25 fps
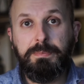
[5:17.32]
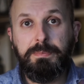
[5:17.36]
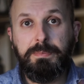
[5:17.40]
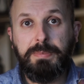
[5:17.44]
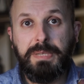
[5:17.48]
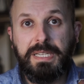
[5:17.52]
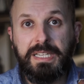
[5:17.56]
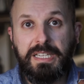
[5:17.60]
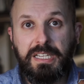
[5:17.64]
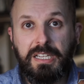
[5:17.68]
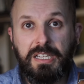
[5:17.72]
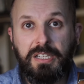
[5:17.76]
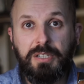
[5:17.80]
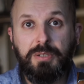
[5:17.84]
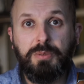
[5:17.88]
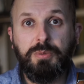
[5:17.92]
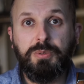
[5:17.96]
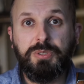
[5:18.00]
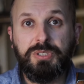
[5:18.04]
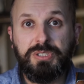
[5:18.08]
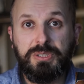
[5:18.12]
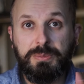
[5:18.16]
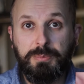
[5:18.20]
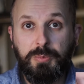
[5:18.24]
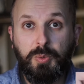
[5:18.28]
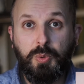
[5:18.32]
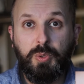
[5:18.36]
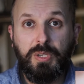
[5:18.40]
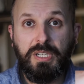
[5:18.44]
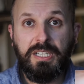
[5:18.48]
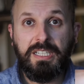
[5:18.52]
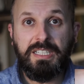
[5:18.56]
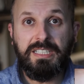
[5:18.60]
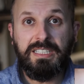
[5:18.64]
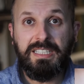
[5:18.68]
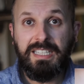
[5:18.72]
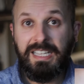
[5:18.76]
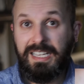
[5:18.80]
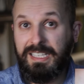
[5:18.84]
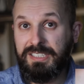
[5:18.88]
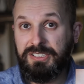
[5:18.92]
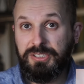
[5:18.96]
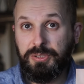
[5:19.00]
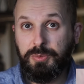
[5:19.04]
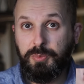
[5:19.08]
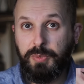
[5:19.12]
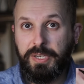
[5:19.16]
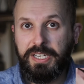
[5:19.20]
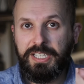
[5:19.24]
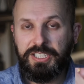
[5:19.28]
bigger or smaller as
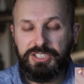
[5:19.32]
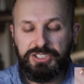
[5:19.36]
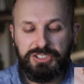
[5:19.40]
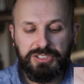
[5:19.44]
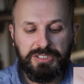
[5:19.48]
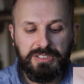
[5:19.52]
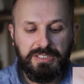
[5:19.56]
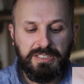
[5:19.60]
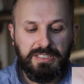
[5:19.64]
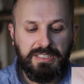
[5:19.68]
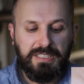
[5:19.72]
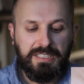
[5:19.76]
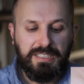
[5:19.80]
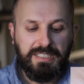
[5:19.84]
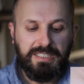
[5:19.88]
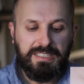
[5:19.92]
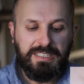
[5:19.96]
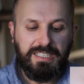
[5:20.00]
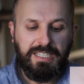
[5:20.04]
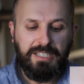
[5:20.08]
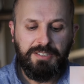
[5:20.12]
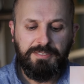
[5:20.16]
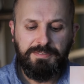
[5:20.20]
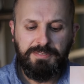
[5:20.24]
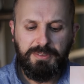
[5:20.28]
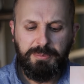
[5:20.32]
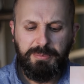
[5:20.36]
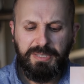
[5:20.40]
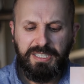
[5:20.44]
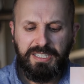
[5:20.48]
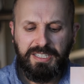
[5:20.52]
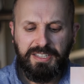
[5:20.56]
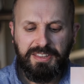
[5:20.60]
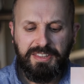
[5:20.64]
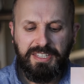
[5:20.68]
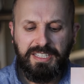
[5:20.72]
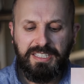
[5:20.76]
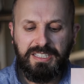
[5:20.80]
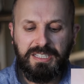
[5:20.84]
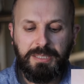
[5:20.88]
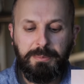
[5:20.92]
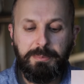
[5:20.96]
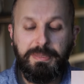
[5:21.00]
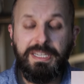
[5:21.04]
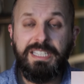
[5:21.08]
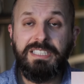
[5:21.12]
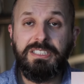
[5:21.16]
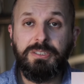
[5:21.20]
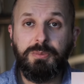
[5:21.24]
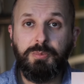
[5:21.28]
you wish. Now for me, I think the
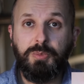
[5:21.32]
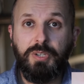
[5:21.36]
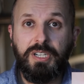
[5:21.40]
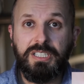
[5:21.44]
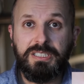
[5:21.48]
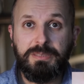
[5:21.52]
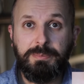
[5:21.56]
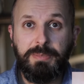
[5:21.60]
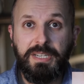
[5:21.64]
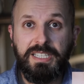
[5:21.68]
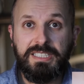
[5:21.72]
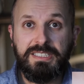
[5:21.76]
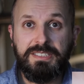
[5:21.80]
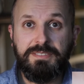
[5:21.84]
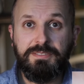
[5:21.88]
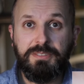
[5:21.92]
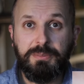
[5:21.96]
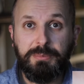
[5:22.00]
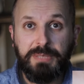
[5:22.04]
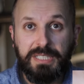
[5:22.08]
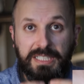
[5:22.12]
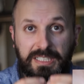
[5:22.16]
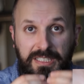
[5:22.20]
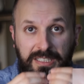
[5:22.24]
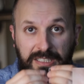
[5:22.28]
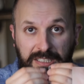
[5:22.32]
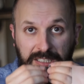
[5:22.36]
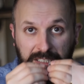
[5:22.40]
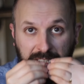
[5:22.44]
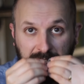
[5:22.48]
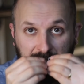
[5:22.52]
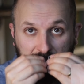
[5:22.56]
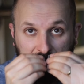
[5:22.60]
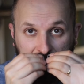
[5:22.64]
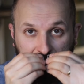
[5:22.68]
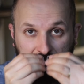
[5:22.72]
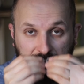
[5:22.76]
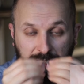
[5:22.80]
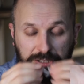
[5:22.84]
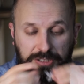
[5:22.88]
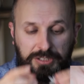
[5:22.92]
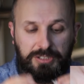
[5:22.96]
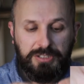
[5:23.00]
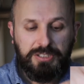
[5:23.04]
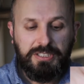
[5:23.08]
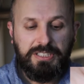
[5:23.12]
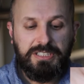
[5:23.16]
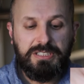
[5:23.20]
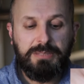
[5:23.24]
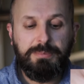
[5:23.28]
medium works best for me. So
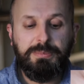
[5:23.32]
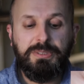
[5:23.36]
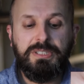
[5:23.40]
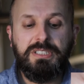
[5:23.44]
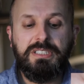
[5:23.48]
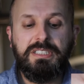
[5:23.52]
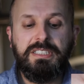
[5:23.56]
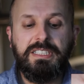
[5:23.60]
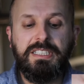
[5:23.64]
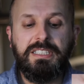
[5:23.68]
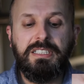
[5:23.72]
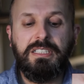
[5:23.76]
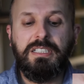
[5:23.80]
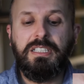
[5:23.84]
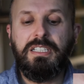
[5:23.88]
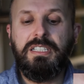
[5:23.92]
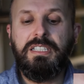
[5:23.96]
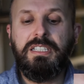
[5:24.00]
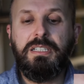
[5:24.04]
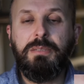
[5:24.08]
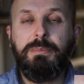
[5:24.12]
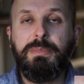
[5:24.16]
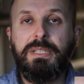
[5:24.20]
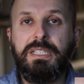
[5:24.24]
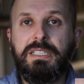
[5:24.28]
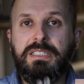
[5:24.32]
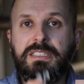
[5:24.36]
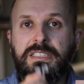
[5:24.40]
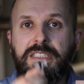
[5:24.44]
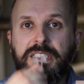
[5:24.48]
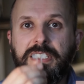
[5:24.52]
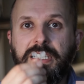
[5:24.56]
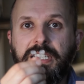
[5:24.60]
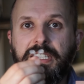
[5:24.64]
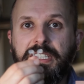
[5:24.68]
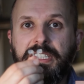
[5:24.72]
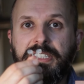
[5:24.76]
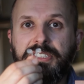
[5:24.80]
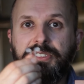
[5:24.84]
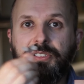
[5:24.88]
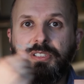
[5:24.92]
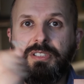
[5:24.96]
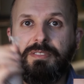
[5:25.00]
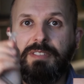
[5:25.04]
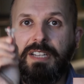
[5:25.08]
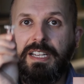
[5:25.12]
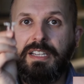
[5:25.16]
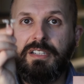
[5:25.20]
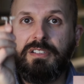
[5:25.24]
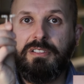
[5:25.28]
you need to put it in a little bit at this sort
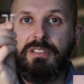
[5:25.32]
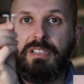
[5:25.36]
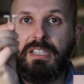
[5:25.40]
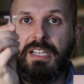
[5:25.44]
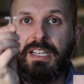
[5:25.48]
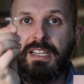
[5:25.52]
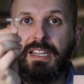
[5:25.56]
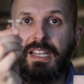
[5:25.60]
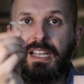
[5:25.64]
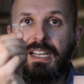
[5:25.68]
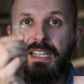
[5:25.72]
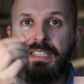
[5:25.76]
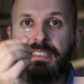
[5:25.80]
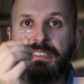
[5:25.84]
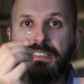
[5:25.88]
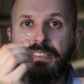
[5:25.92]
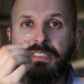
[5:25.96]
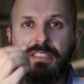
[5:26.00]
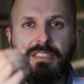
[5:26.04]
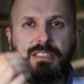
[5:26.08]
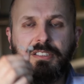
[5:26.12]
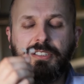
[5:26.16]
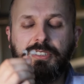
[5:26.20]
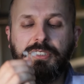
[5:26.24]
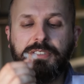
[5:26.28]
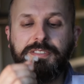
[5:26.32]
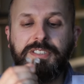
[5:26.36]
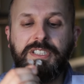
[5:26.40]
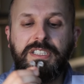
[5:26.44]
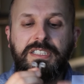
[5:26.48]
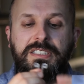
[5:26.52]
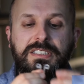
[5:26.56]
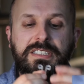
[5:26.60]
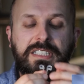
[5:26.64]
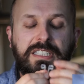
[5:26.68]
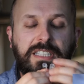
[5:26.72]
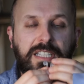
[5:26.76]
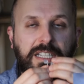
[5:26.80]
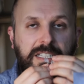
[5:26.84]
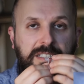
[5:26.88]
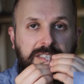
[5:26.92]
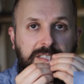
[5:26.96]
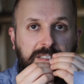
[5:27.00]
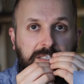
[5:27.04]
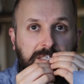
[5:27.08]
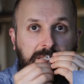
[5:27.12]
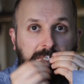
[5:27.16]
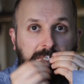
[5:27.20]
of angle like that. I don't know if you can see that.